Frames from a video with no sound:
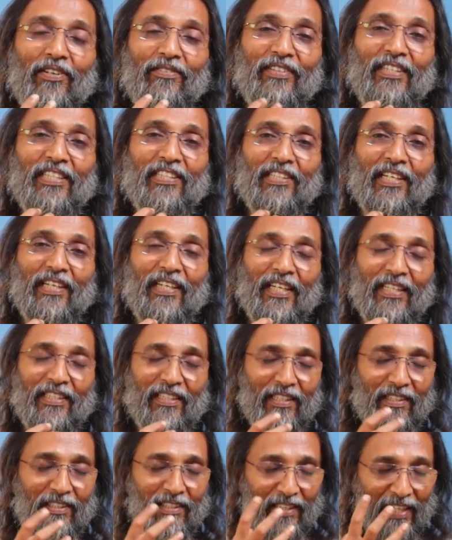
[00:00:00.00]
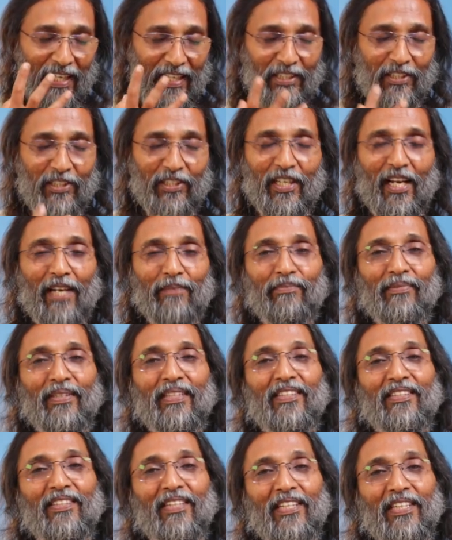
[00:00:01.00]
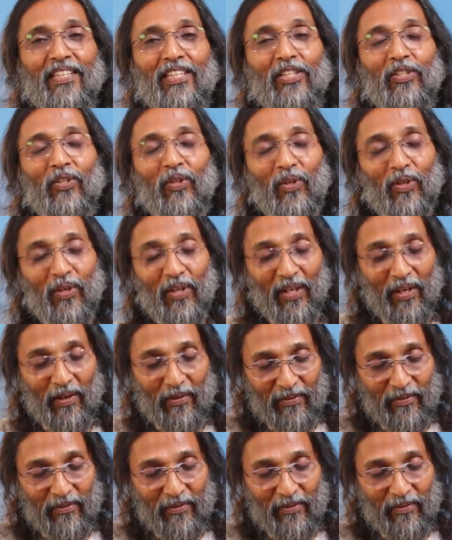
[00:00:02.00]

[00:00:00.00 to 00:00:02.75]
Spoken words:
of disconnected entrapment in the ego,